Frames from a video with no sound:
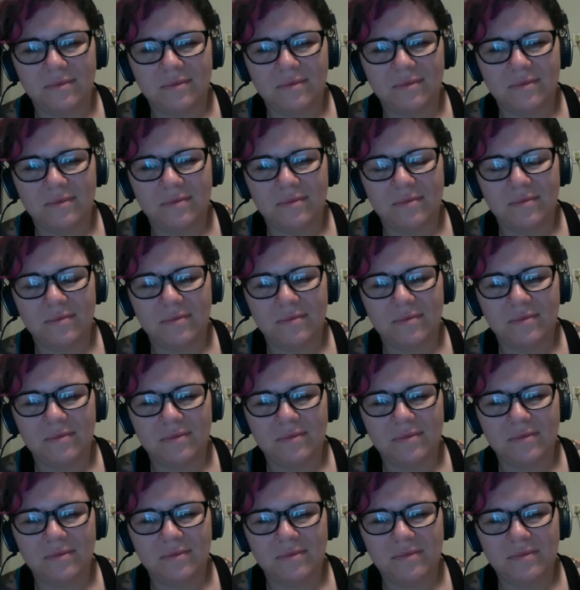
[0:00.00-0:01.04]
she
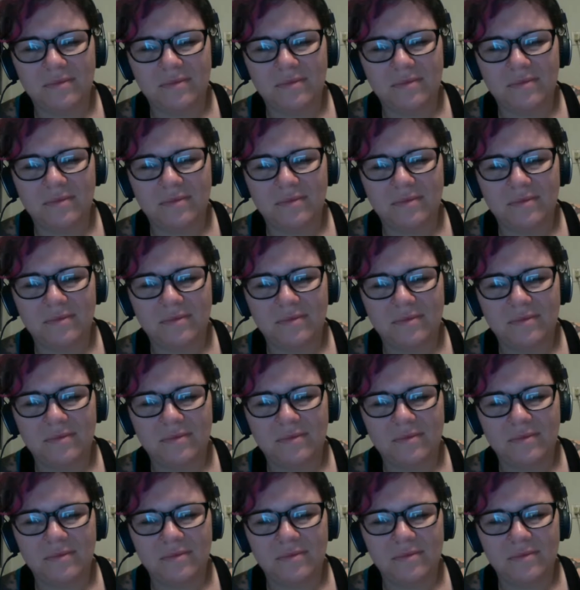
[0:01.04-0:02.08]
made
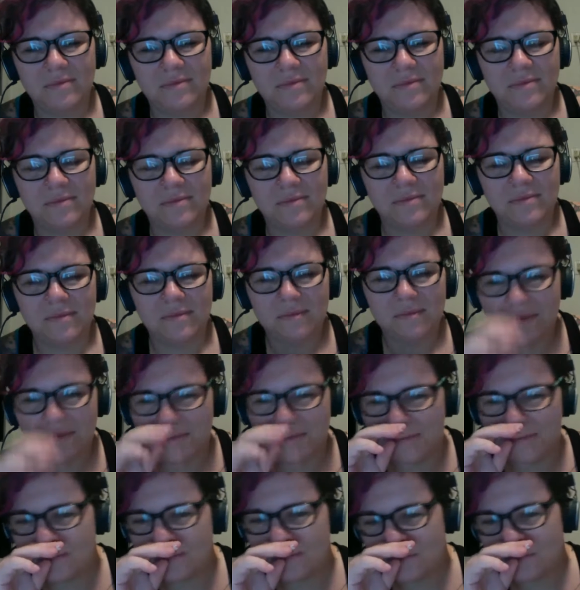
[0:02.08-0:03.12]
an analogy
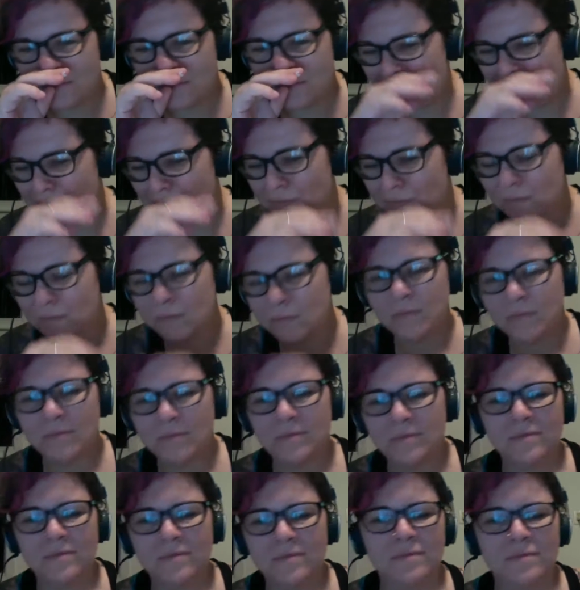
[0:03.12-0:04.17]
with messaging
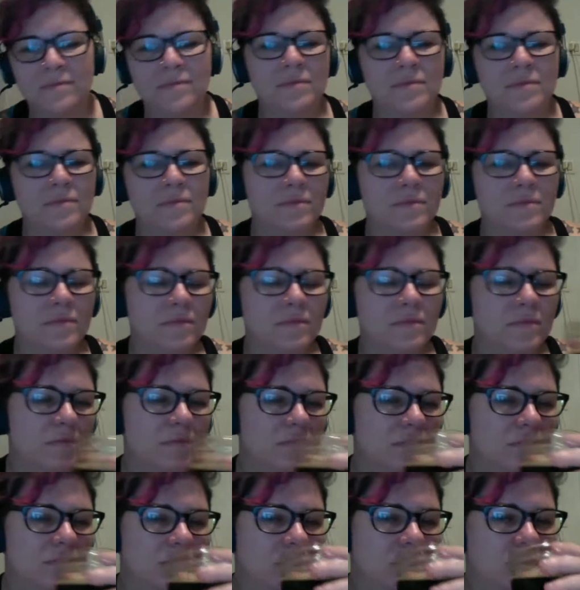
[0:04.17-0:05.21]

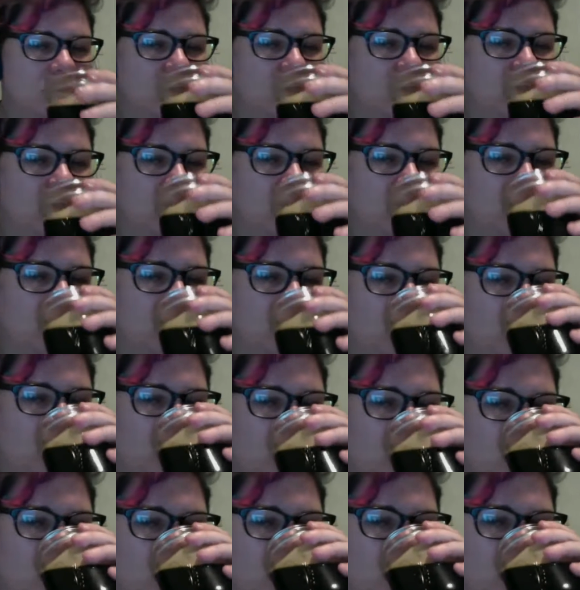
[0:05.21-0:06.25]

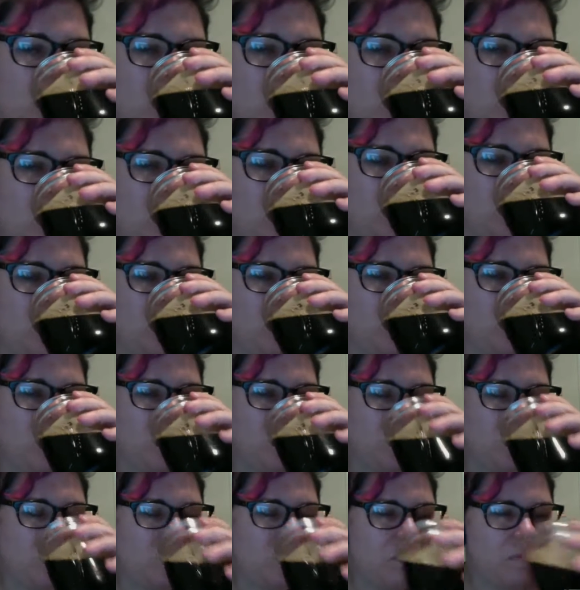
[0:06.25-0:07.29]
and like programming
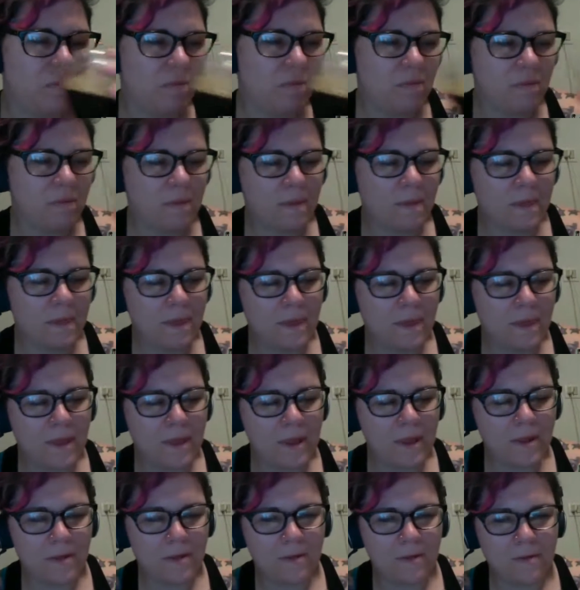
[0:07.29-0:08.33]
and training and those kinds
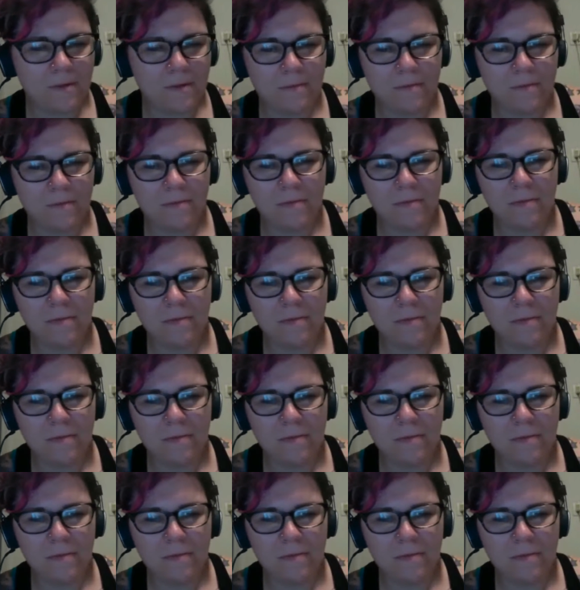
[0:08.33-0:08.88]
of things.